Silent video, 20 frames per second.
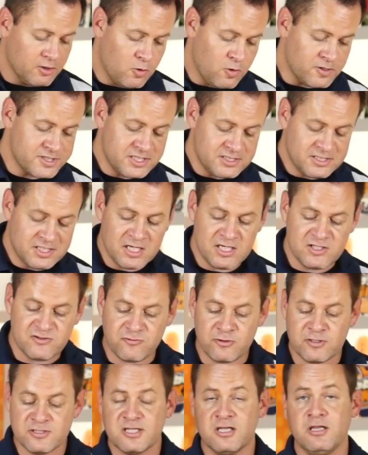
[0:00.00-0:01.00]
Of course, antennas
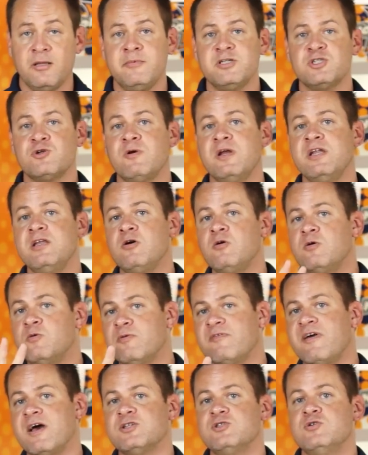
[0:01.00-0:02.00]
for your telemetry radio, and
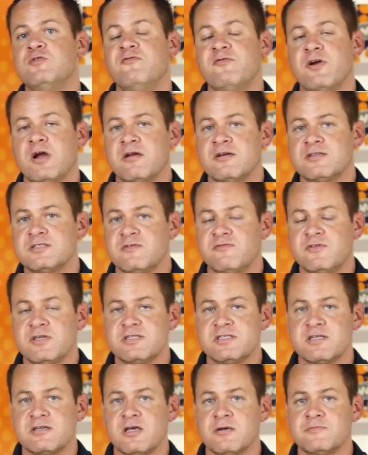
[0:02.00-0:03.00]
we've got two variants of
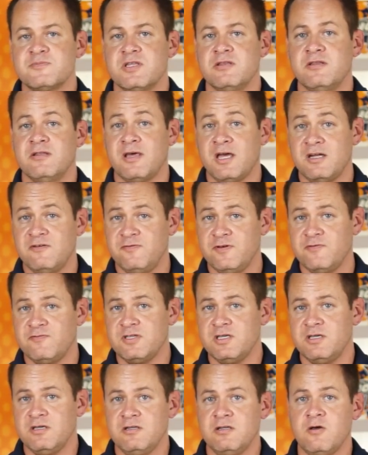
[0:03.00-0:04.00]
this. It comes in the
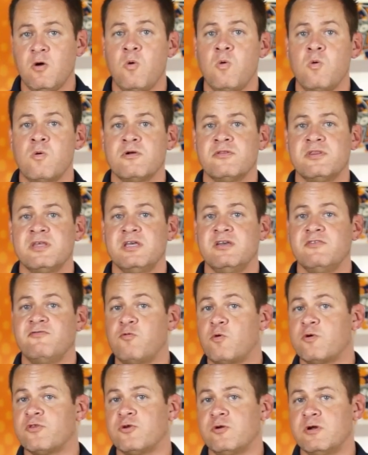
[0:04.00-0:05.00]
915 or the
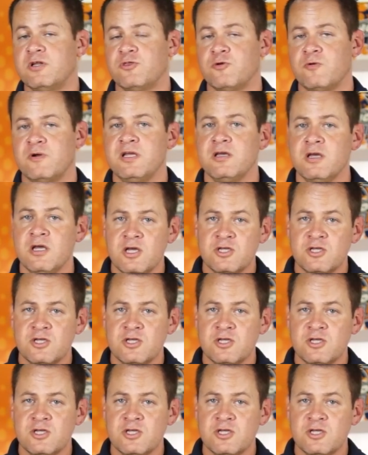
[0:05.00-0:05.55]
433.